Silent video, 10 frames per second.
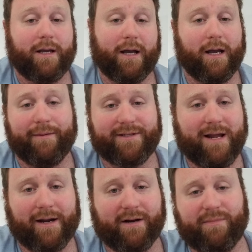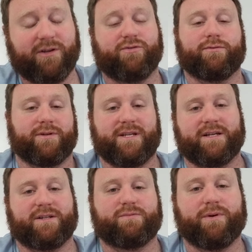It's not going to be true
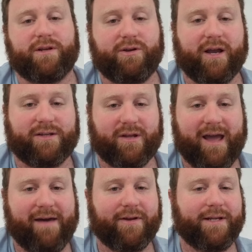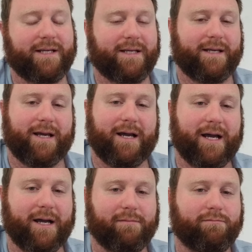attendance, but you guys will have it.
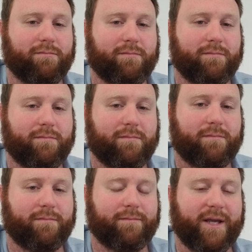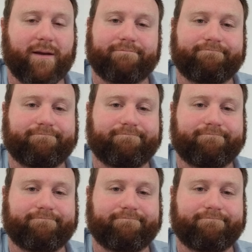Yeah.